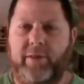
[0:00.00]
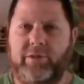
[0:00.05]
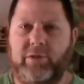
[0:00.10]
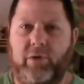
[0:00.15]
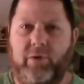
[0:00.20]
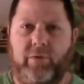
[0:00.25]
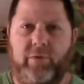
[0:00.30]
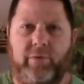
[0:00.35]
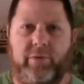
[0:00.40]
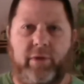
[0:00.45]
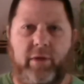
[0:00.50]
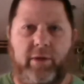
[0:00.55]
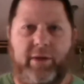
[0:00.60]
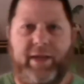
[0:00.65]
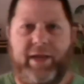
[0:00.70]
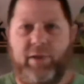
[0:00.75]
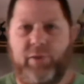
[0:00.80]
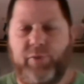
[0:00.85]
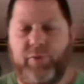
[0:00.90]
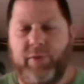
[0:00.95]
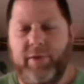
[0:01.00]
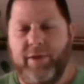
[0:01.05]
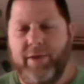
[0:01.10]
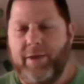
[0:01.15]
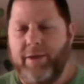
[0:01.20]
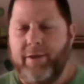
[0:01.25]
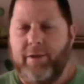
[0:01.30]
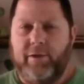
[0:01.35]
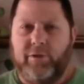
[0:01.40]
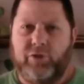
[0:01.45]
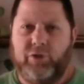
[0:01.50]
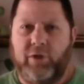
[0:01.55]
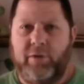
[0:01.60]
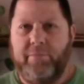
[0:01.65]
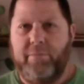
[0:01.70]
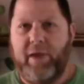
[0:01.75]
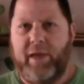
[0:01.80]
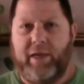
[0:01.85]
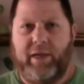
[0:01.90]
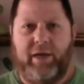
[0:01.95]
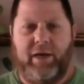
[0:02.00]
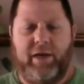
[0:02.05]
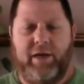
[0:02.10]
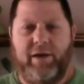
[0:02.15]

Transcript: So the length shouldn't make any